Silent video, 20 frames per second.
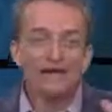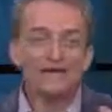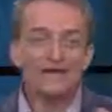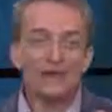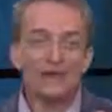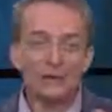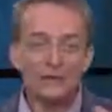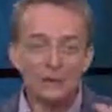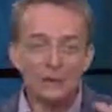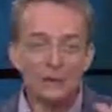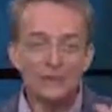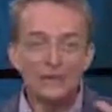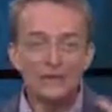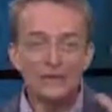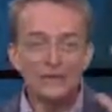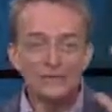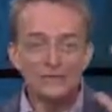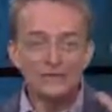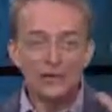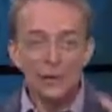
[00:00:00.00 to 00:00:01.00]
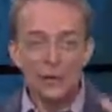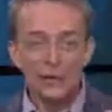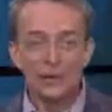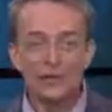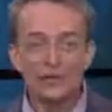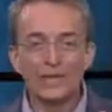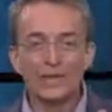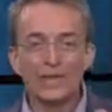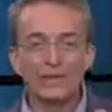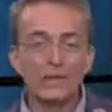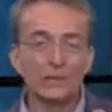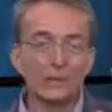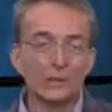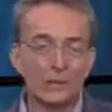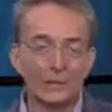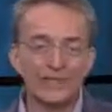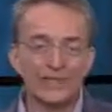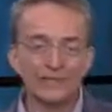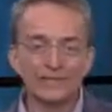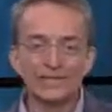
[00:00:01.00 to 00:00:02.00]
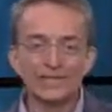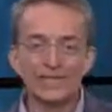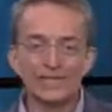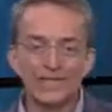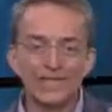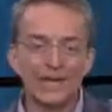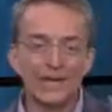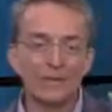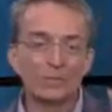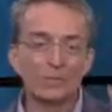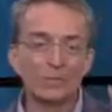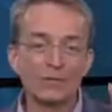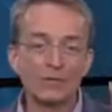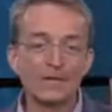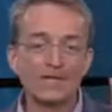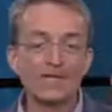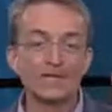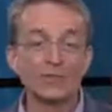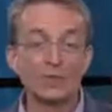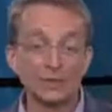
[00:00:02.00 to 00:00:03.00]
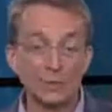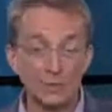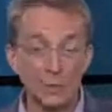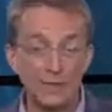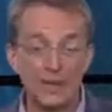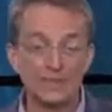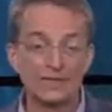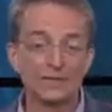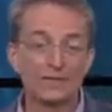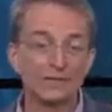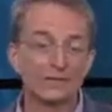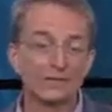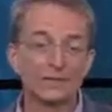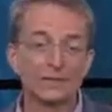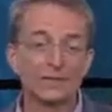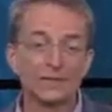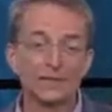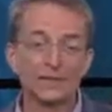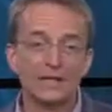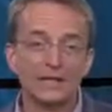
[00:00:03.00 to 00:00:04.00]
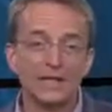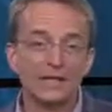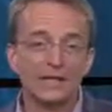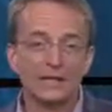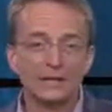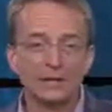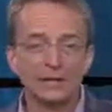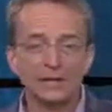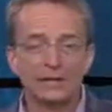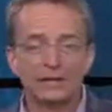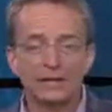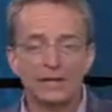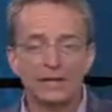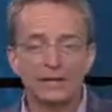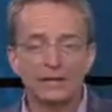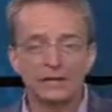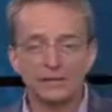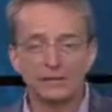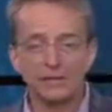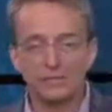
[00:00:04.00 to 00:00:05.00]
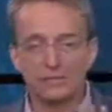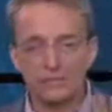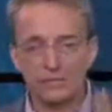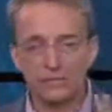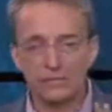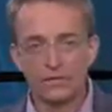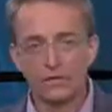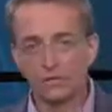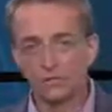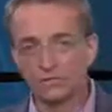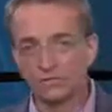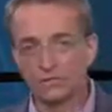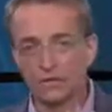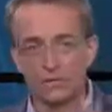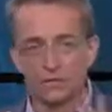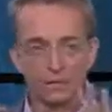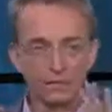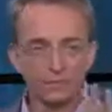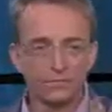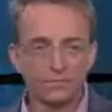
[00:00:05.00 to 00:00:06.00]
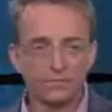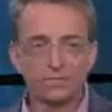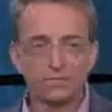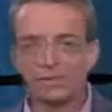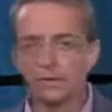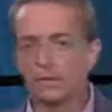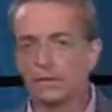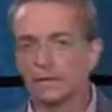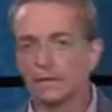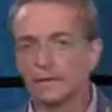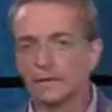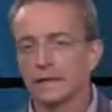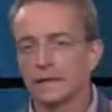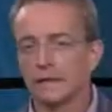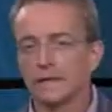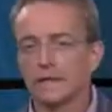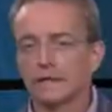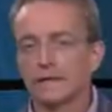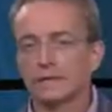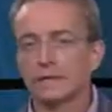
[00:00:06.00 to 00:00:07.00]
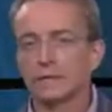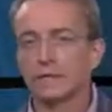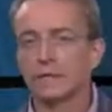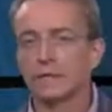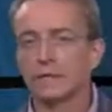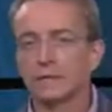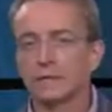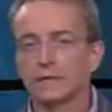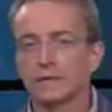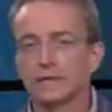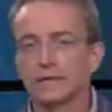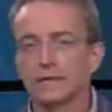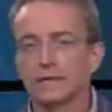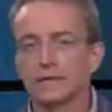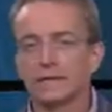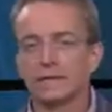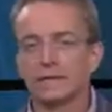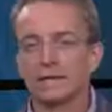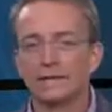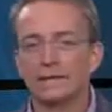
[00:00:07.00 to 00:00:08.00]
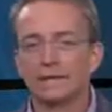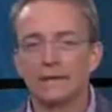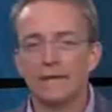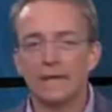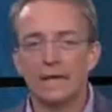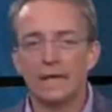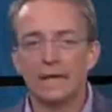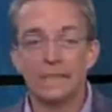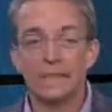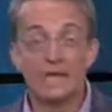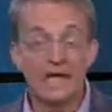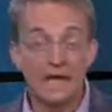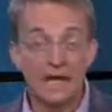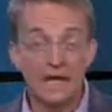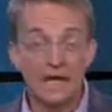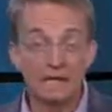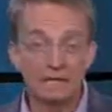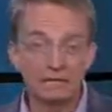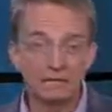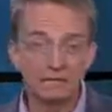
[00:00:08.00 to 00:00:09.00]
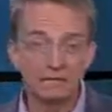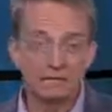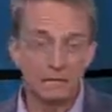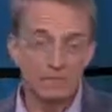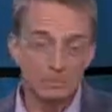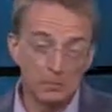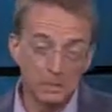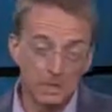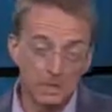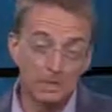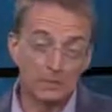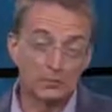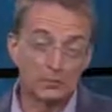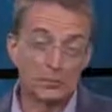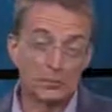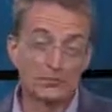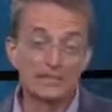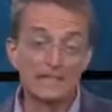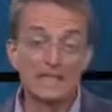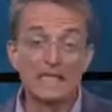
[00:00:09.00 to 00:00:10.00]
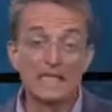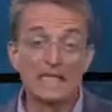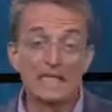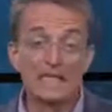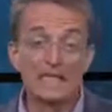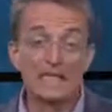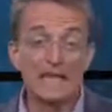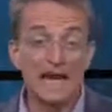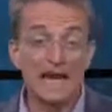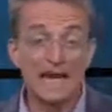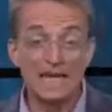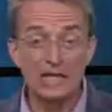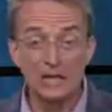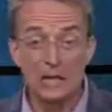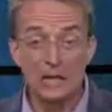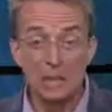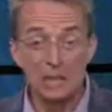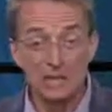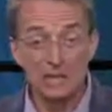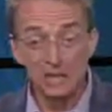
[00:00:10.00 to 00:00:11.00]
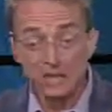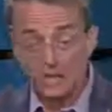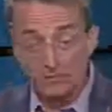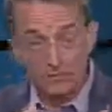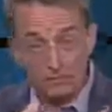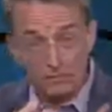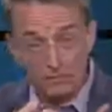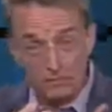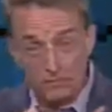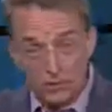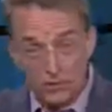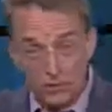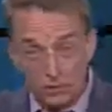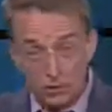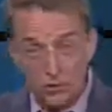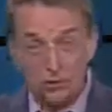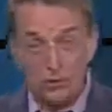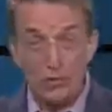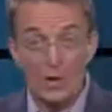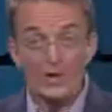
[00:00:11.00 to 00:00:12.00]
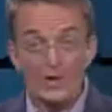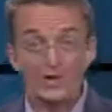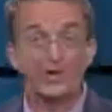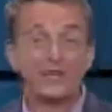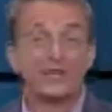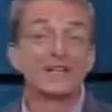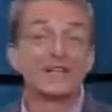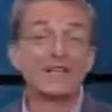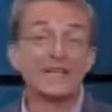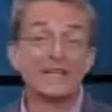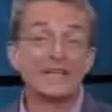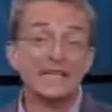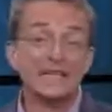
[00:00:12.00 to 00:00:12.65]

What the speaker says: who is holding the wheel? Can I really trust this? I mean, you just have this fearful euphoria, right, that's going on. And then, right, being a sort of a geeky guy, you go into this fierce questioning.